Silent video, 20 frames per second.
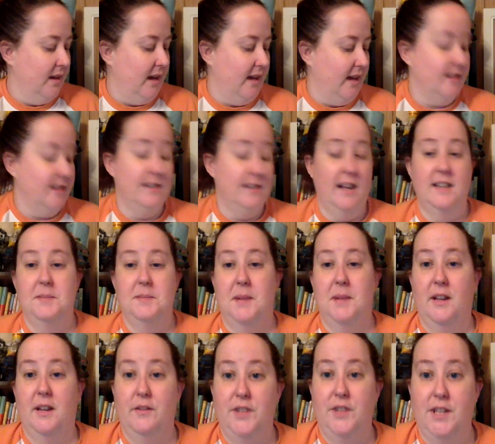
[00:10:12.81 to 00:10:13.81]
I decided to
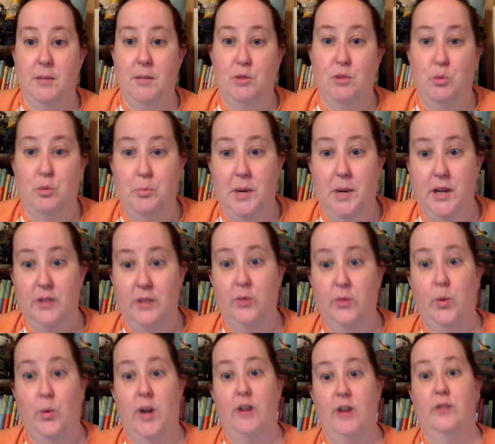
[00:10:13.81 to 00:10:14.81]
make a V W bug
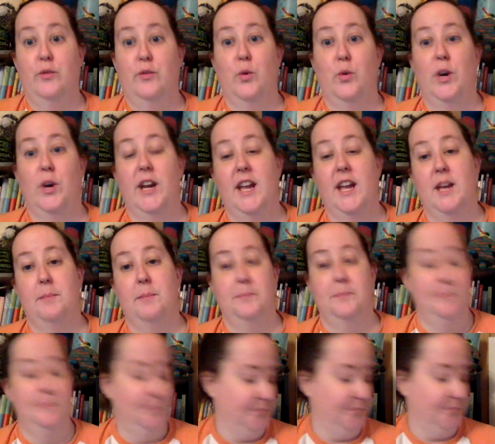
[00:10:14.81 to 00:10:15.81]
sweater for him